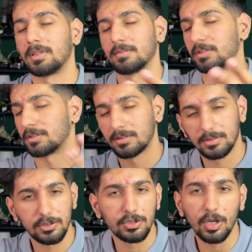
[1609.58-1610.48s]

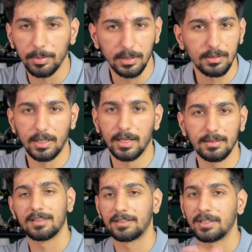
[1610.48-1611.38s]
just stop it. All right.
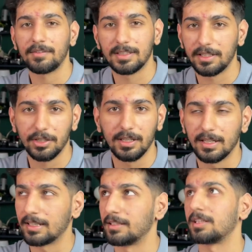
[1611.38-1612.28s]
The traffic that you're going to
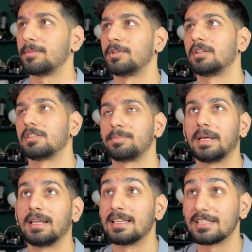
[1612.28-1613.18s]
get and the time they're going to
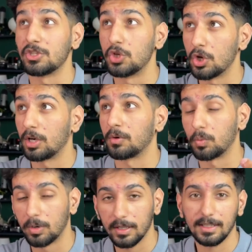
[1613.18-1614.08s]
spend is not
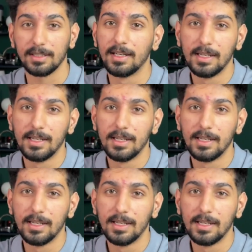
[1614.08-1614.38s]
worth it.